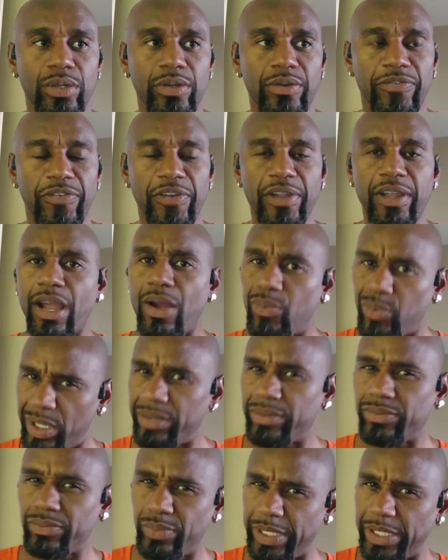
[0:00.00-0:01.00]
figure out
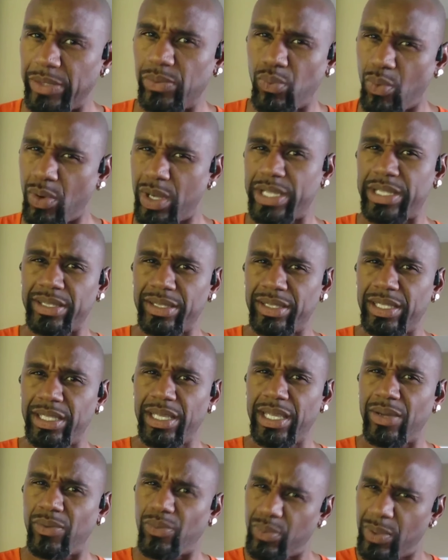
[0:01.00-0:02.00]
what we want
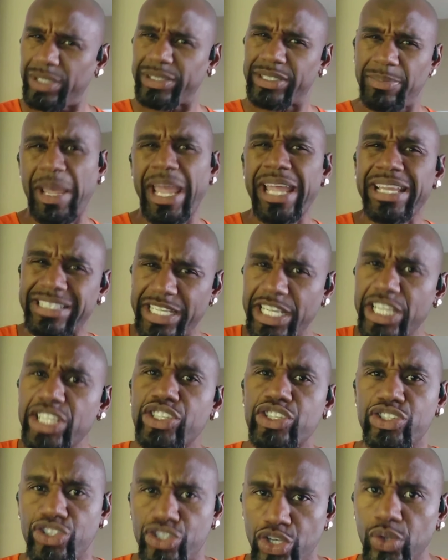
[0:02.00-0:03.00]
and what to pay
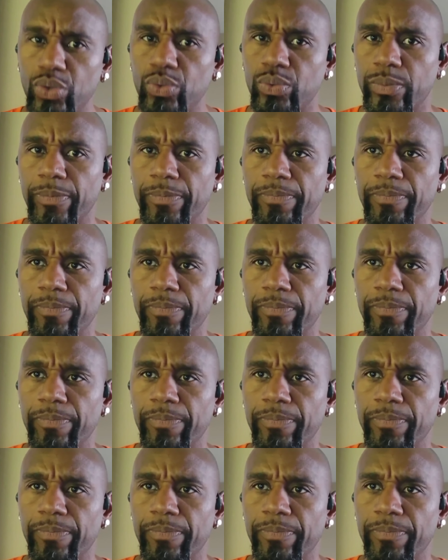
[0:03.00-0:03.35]
attention to?